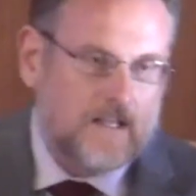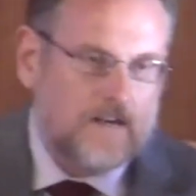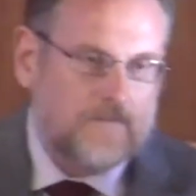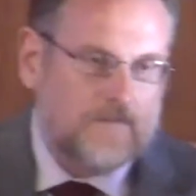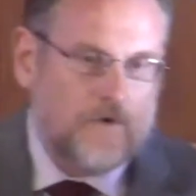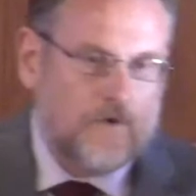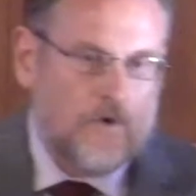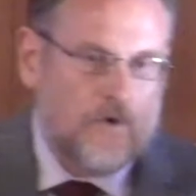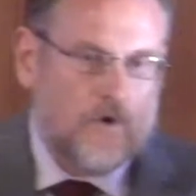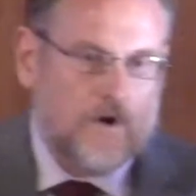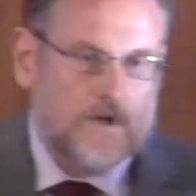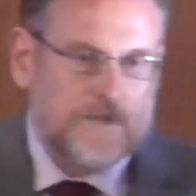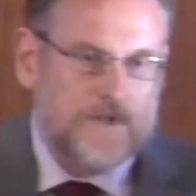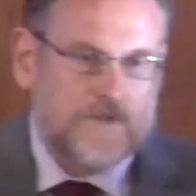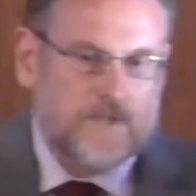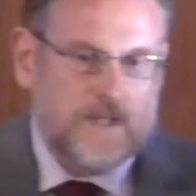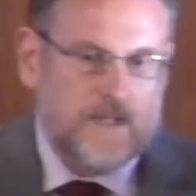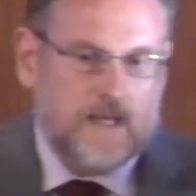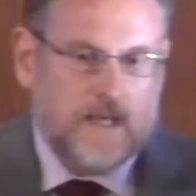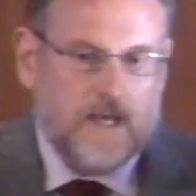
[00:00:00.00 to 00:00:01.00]
And of
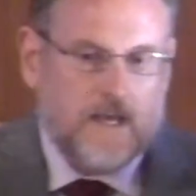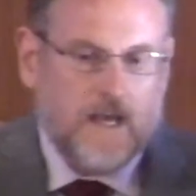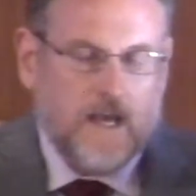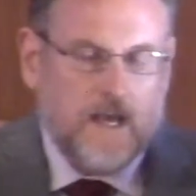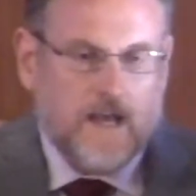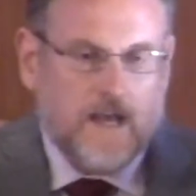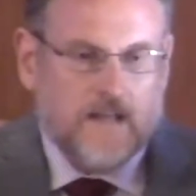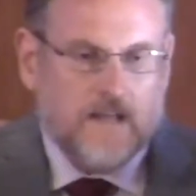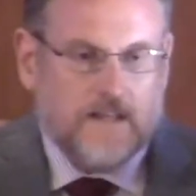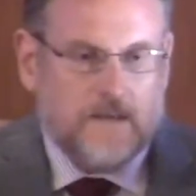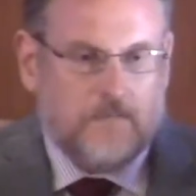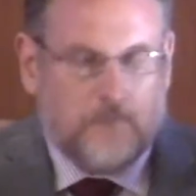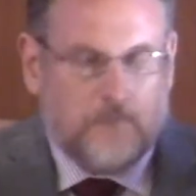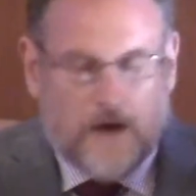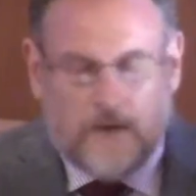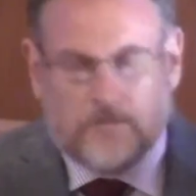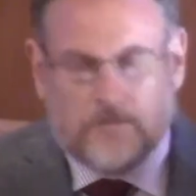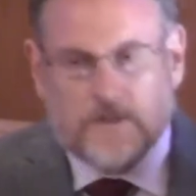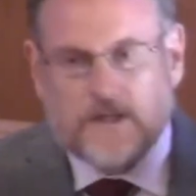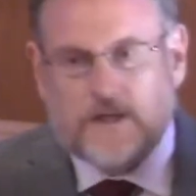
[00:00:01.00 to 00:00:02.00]
course, the, the
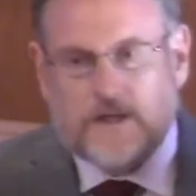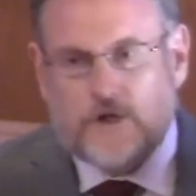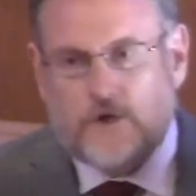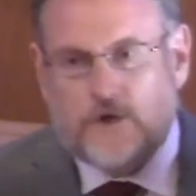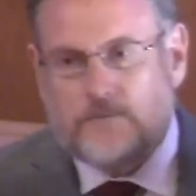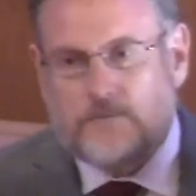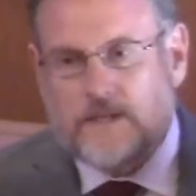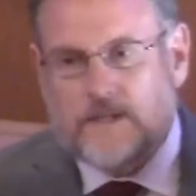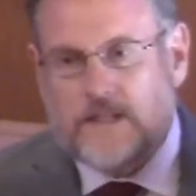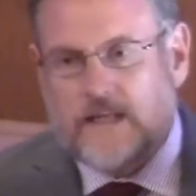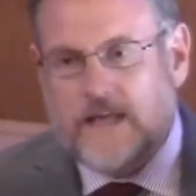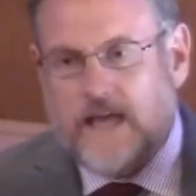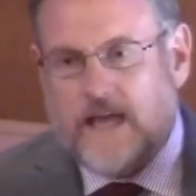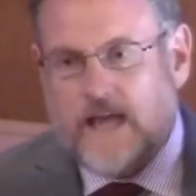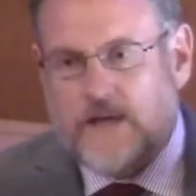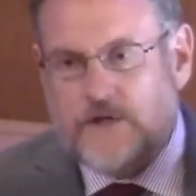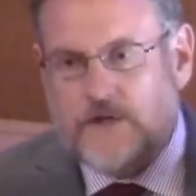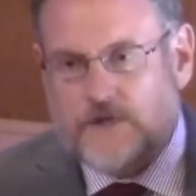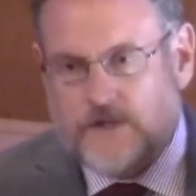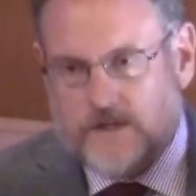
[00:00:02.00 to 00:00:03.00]
public
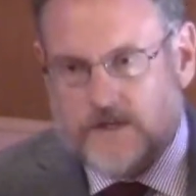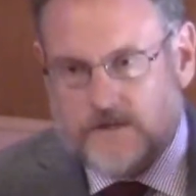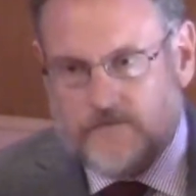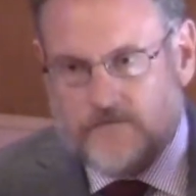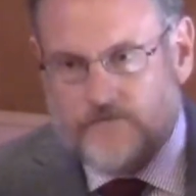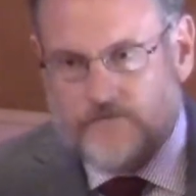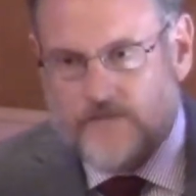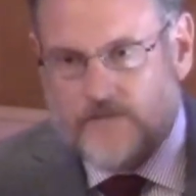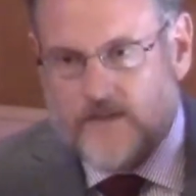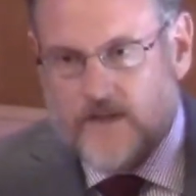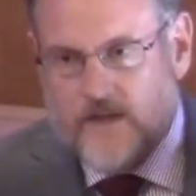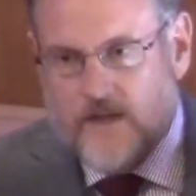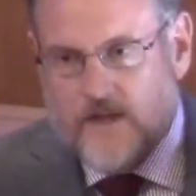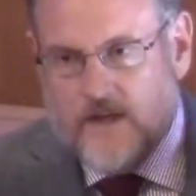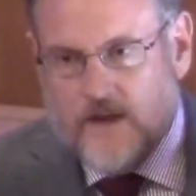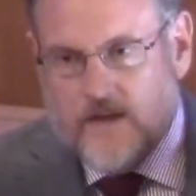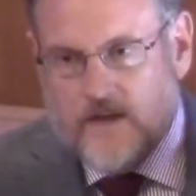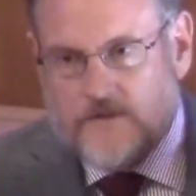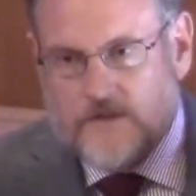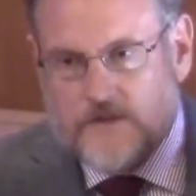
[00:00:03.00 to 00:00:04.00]
humiliation
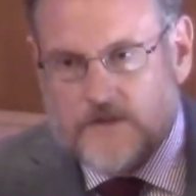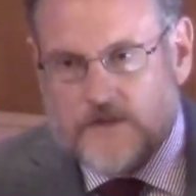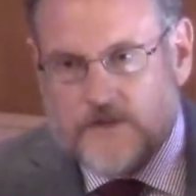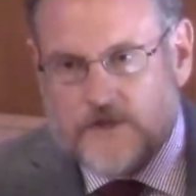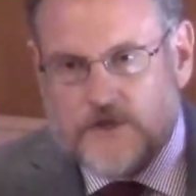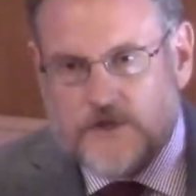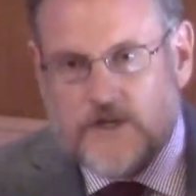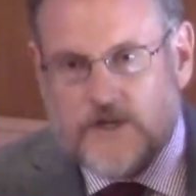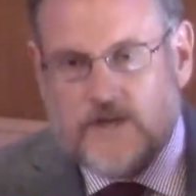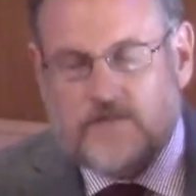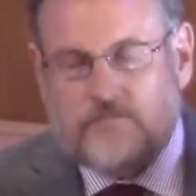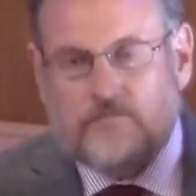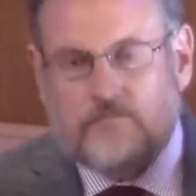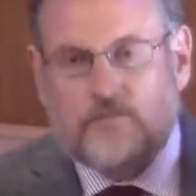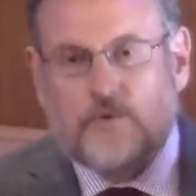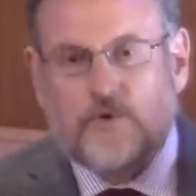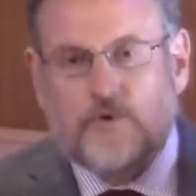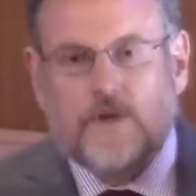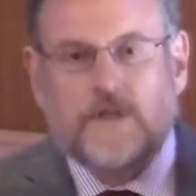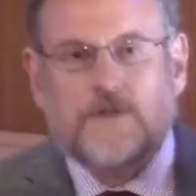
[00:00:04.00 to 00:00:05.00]
that the chief
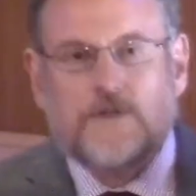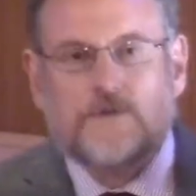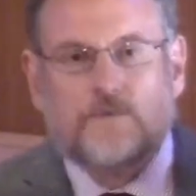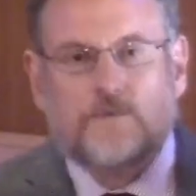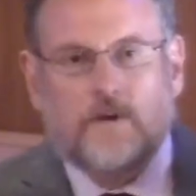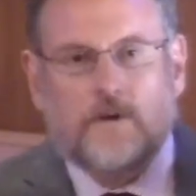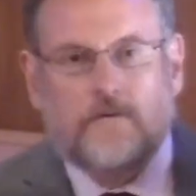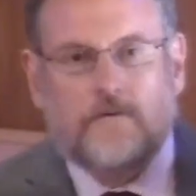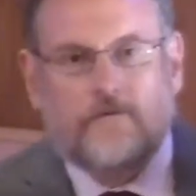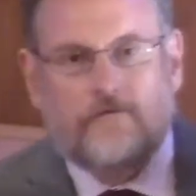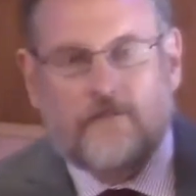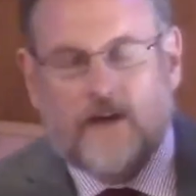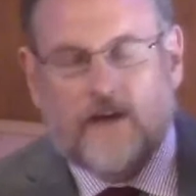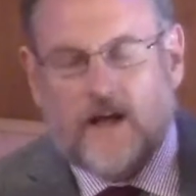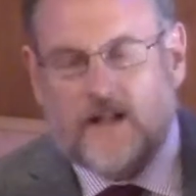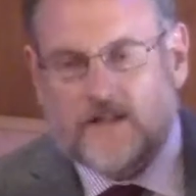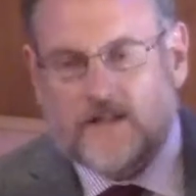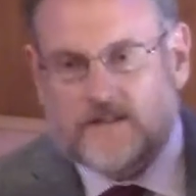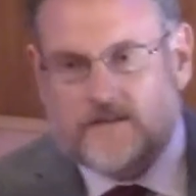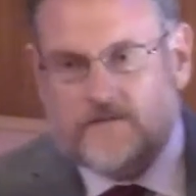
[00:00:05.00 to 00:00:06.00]
priest would have
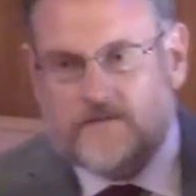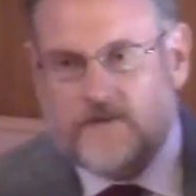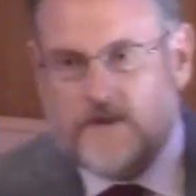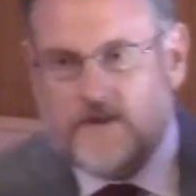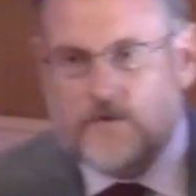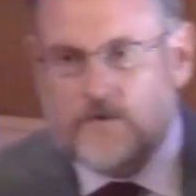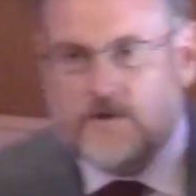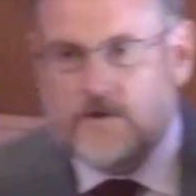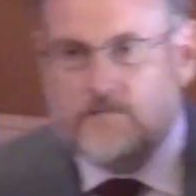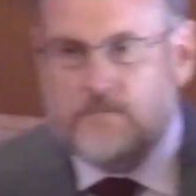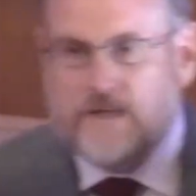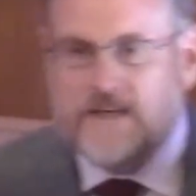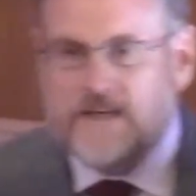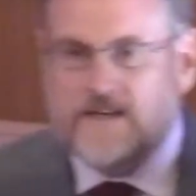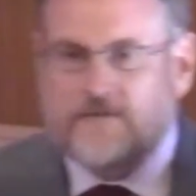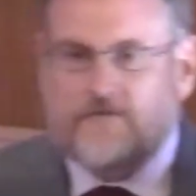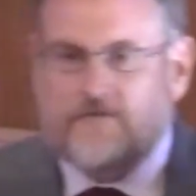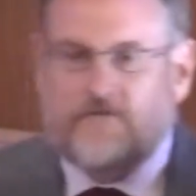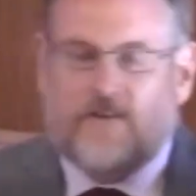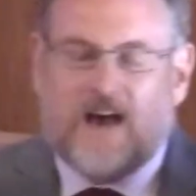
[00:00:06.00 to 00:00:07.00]
felt if he would have
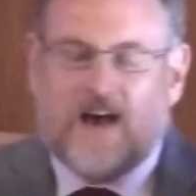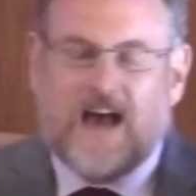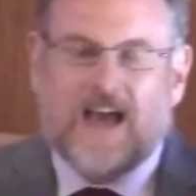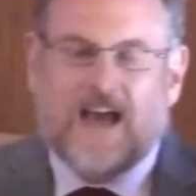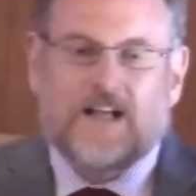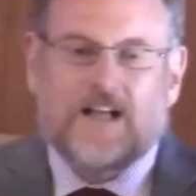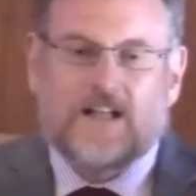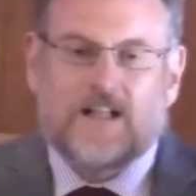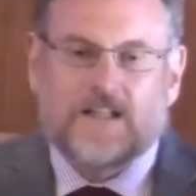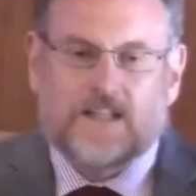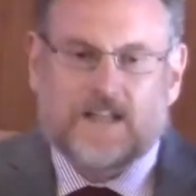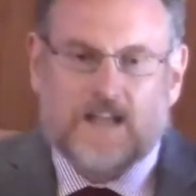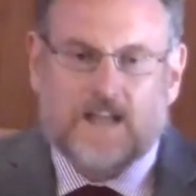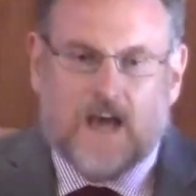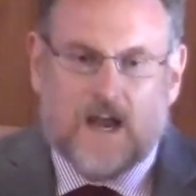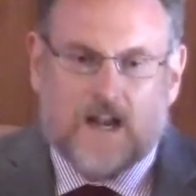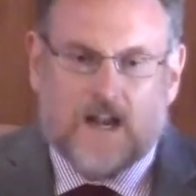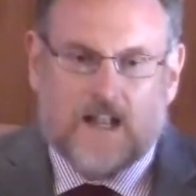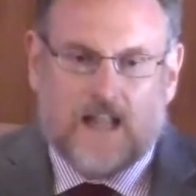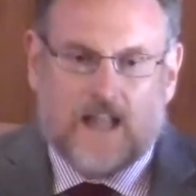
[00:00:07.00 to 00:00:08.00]
been defiled and
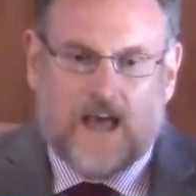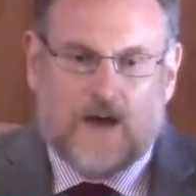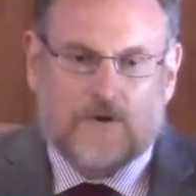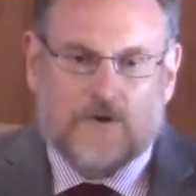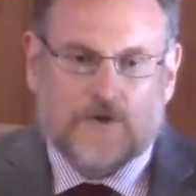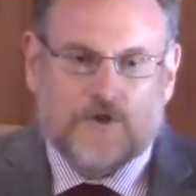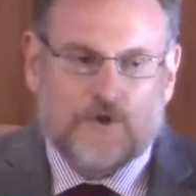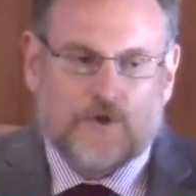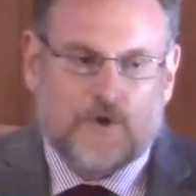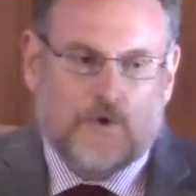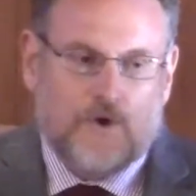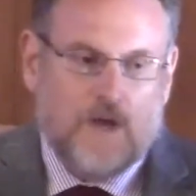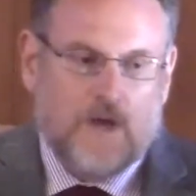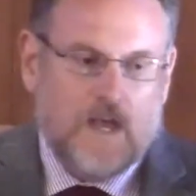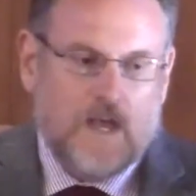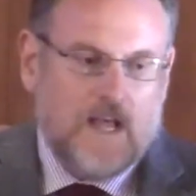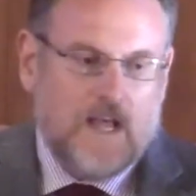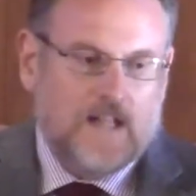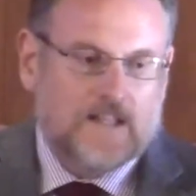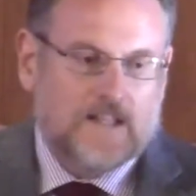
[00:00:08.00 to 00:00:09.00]
not allowed to
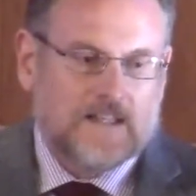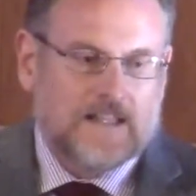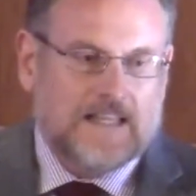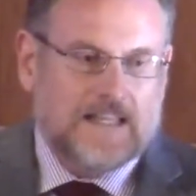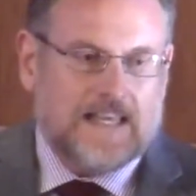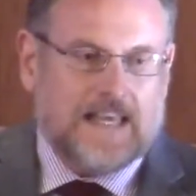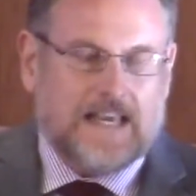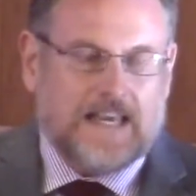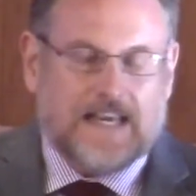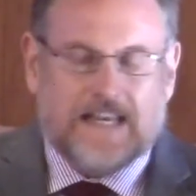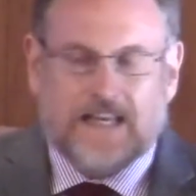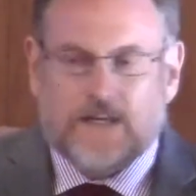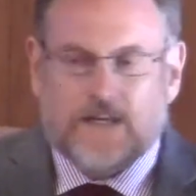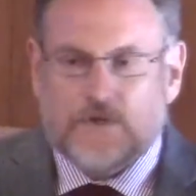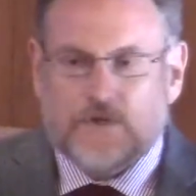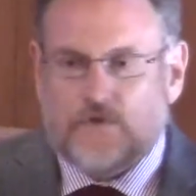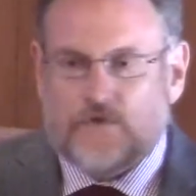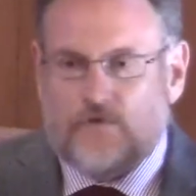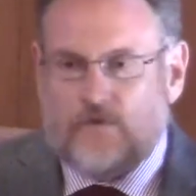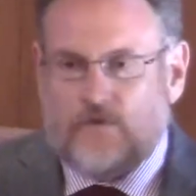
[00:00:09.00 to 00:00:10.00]
lead
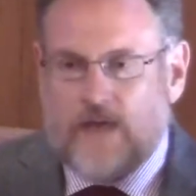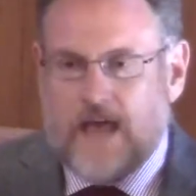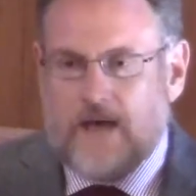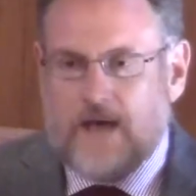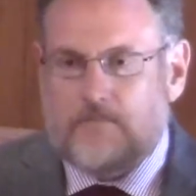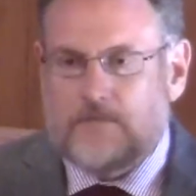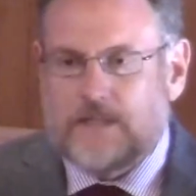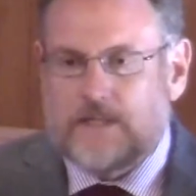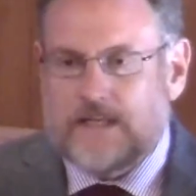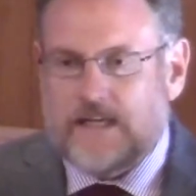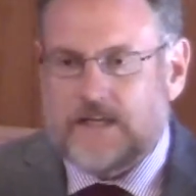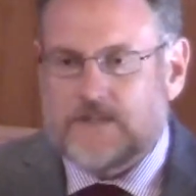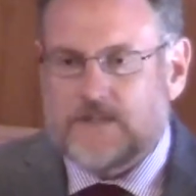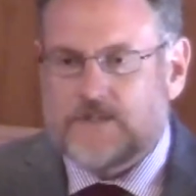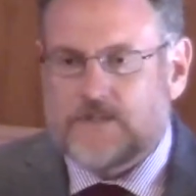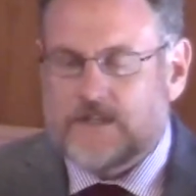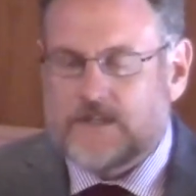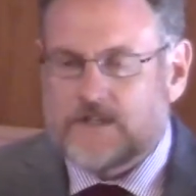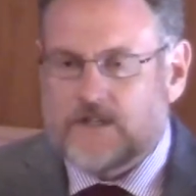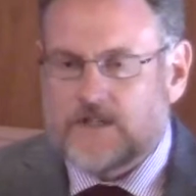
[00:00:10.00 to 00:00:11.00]
his
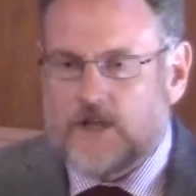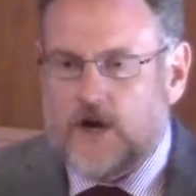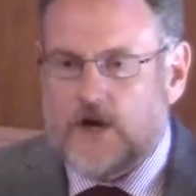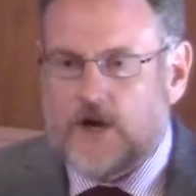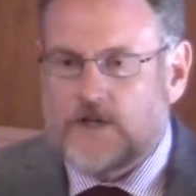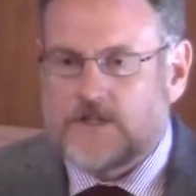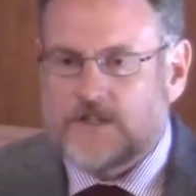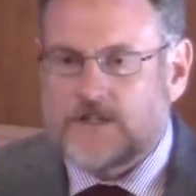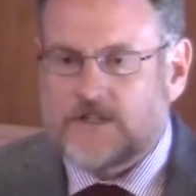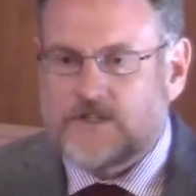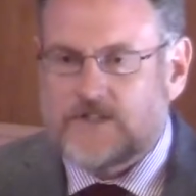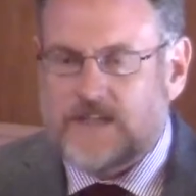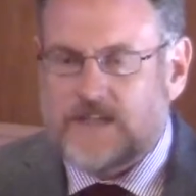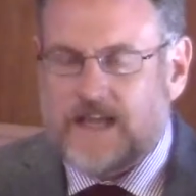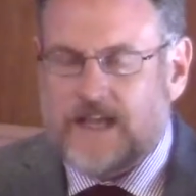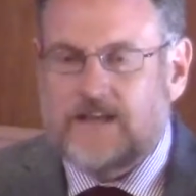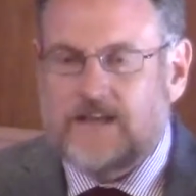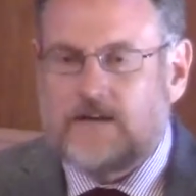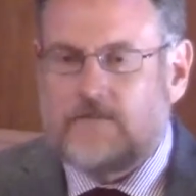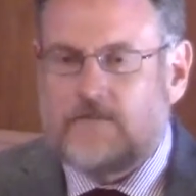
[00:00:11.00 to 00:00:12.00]
families, his large
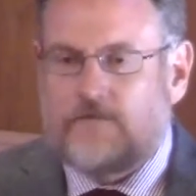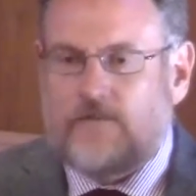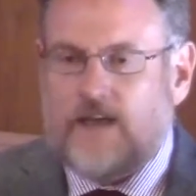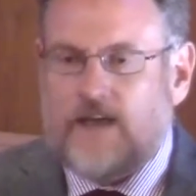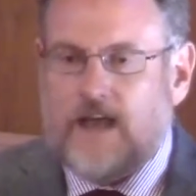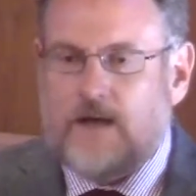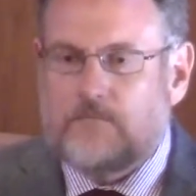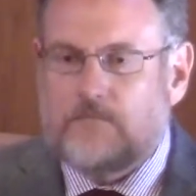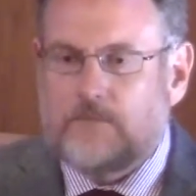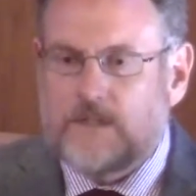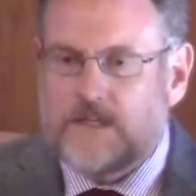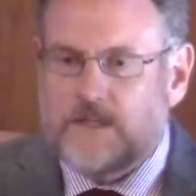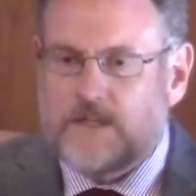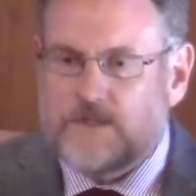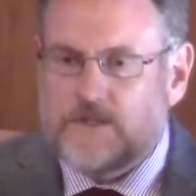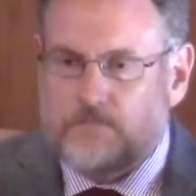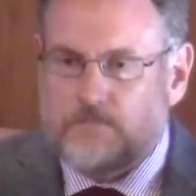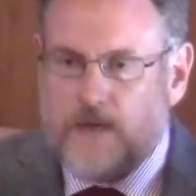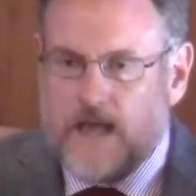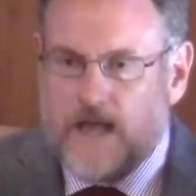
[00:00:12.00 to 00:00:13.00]
extended
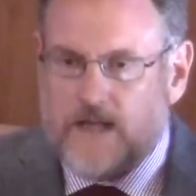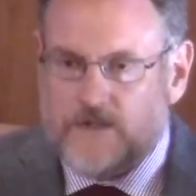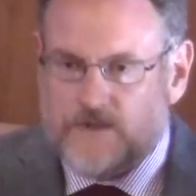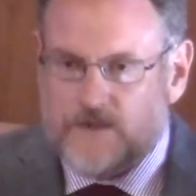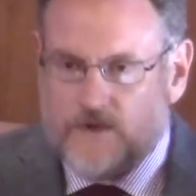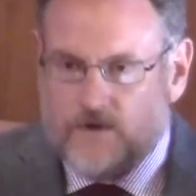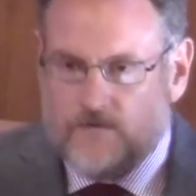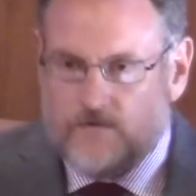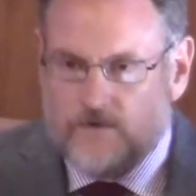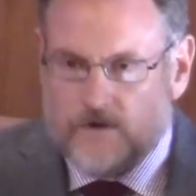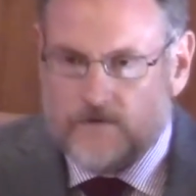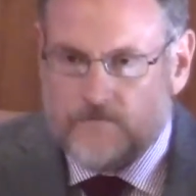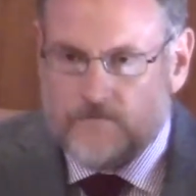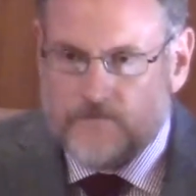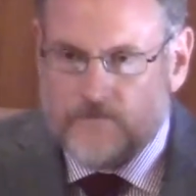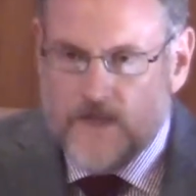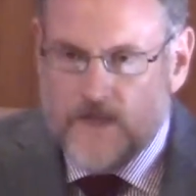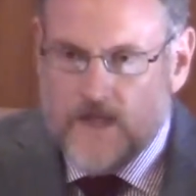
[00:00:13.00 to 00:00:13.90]
families, Passover.